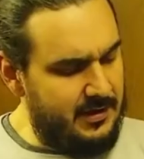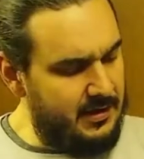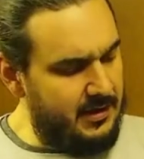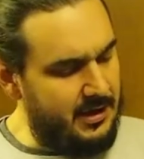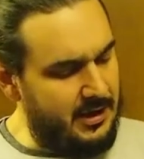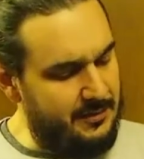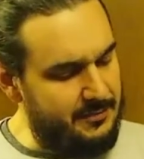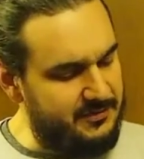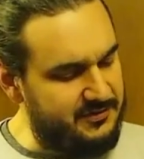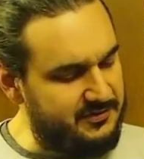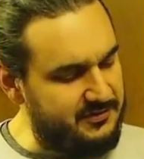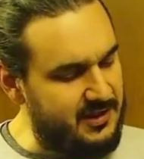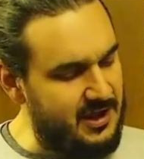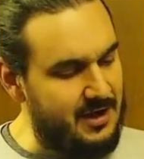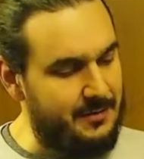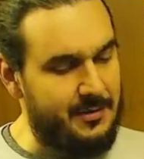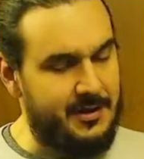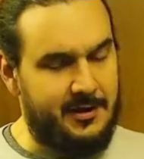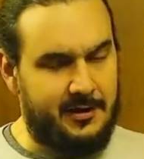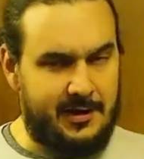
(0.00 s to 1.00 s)
Um, this is kind
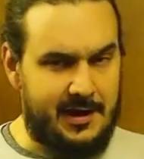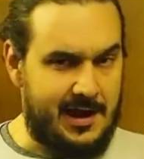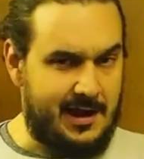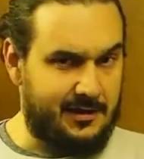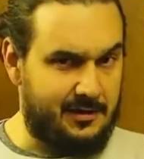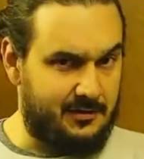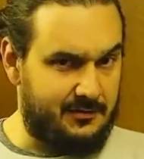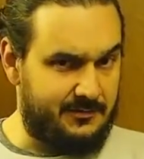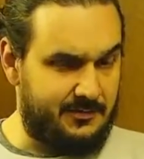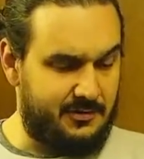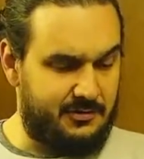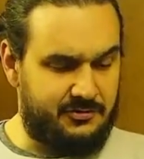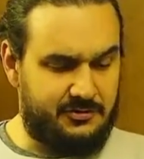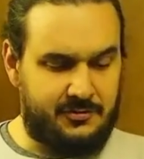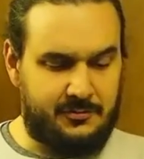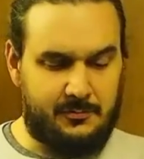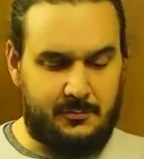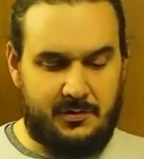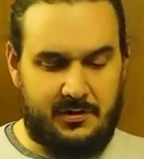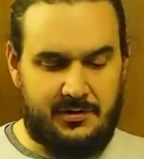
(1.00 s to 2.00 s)
of my hacker
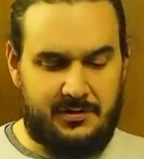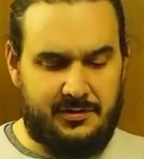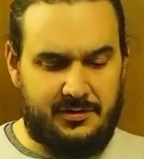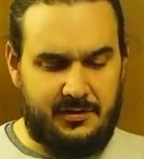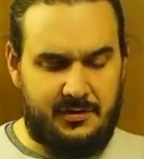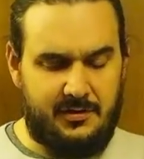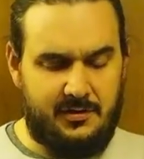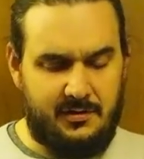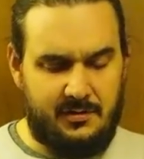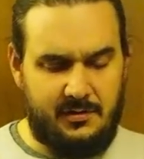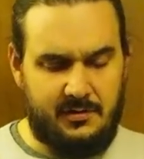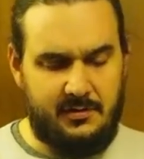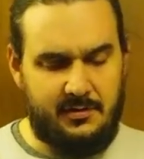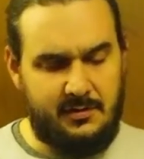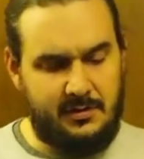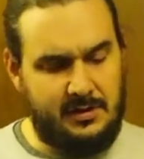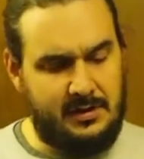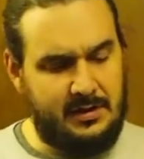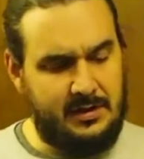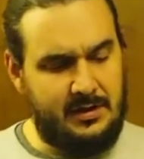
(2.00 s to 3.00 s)
version with
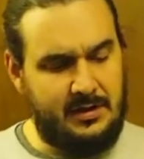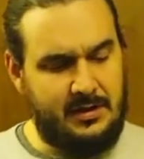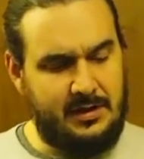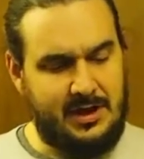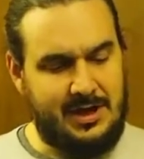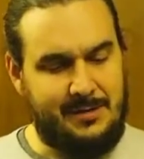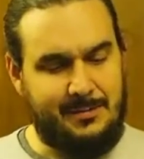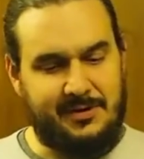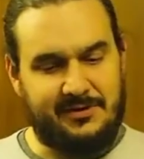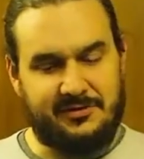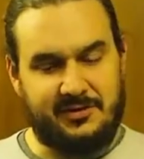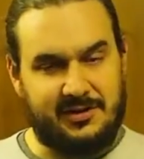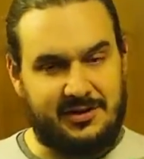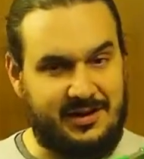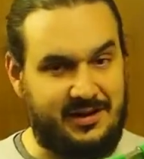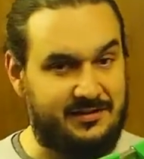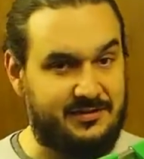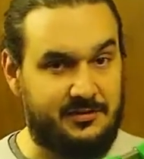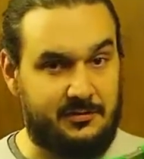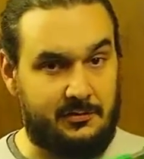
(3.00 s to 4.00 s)
uh, basically an
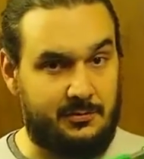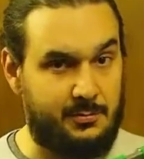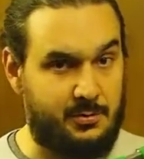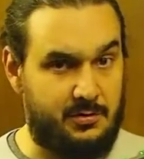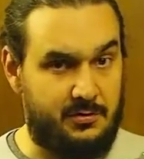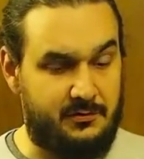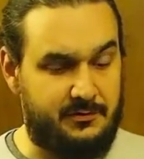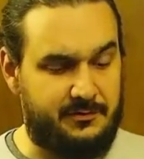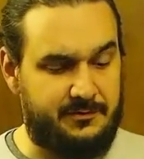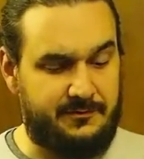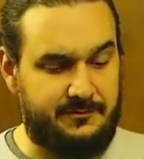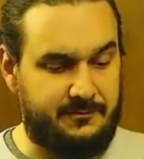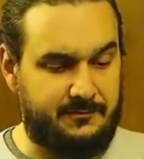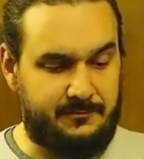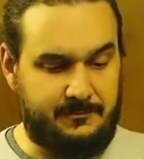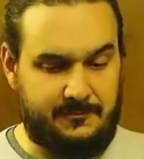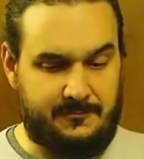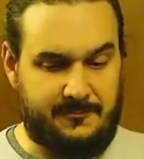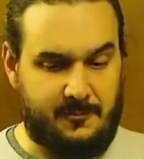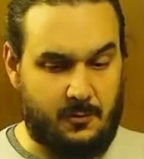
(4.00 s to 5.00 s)
easy to remove
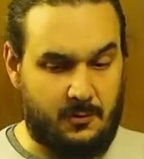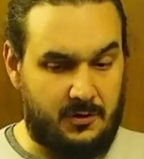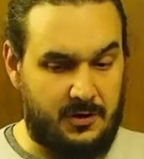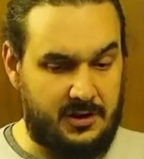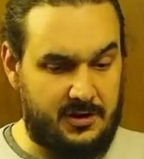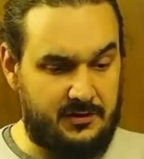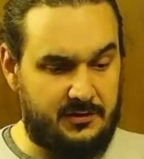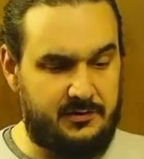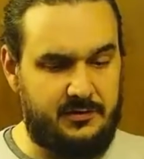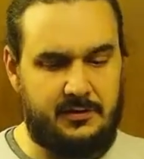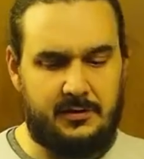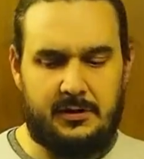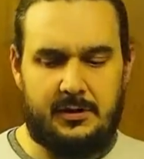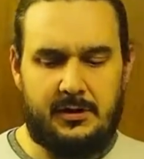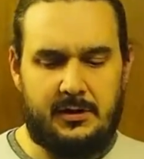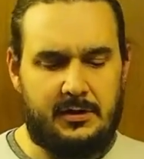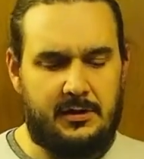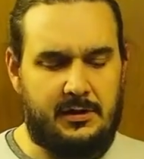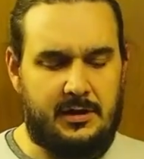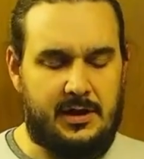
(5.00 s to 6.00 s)
fore end.
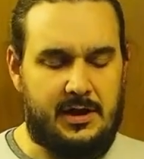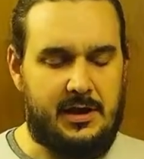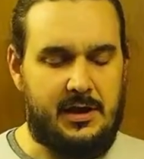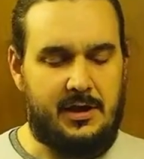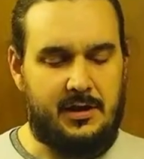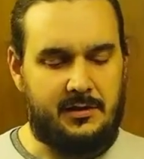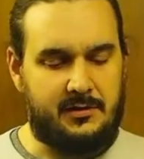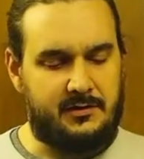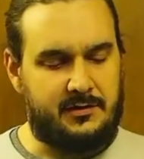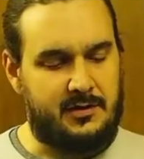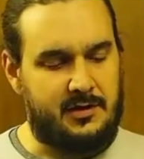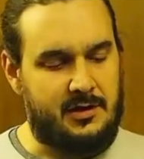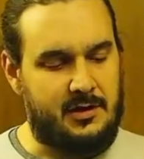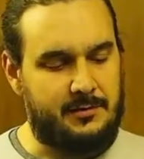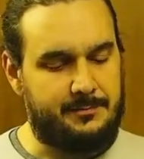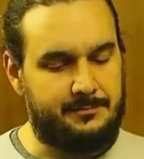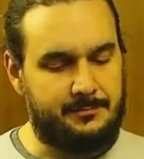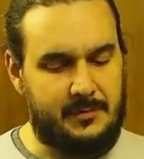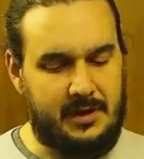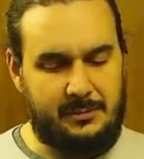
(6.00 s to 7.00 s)
And
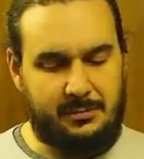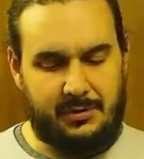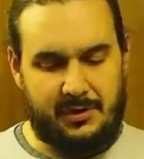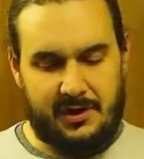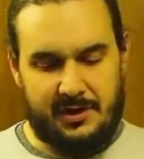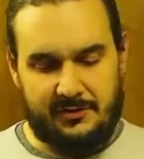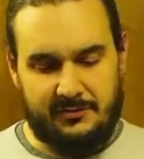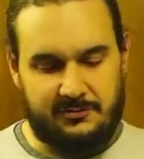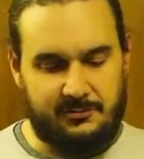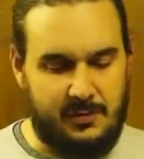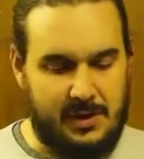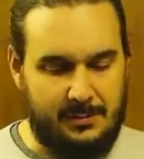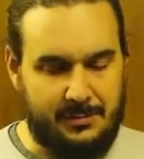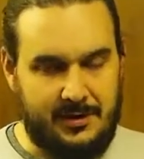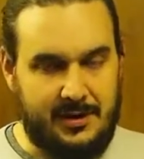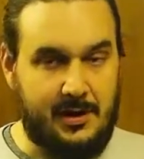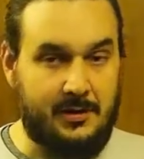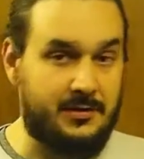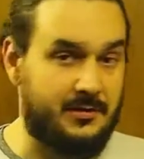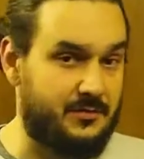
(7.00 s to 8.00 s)
uh, I plan on
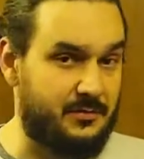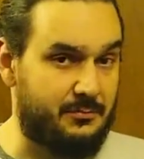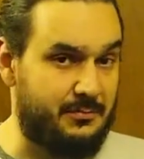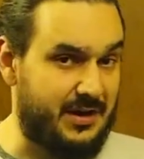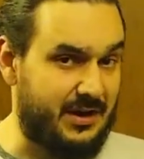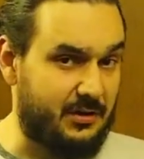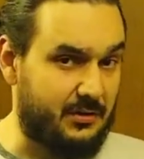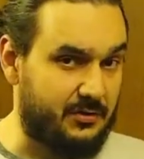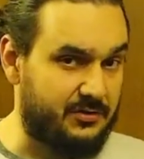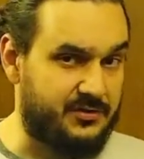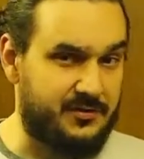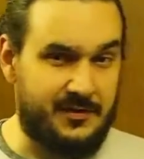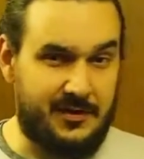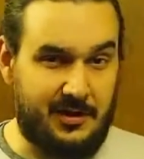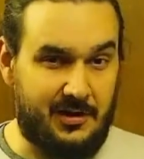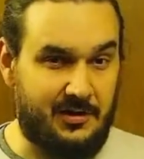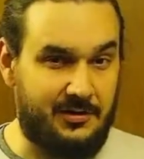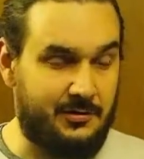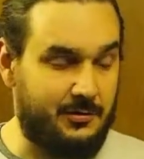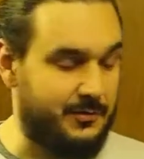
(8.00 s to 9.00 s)
swapping out different barrels in
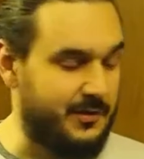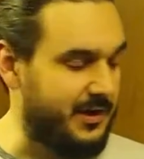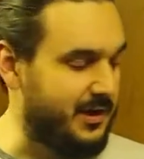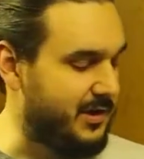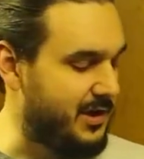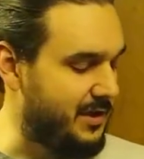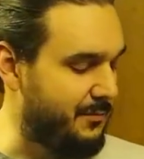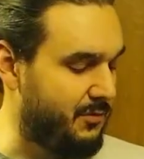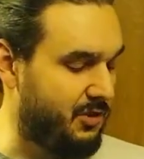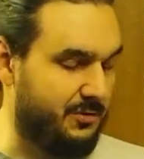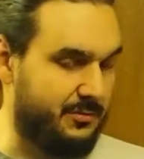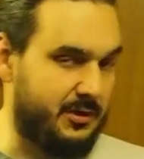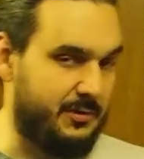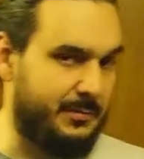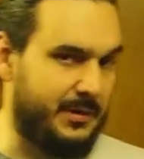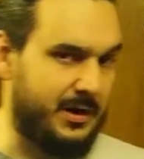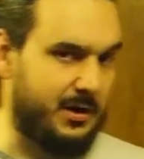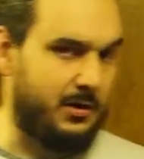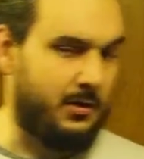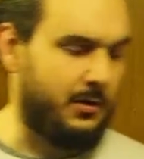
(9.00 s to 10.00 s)
there and doing like a 9mm
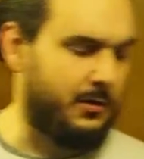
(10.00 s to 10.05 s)
barrel.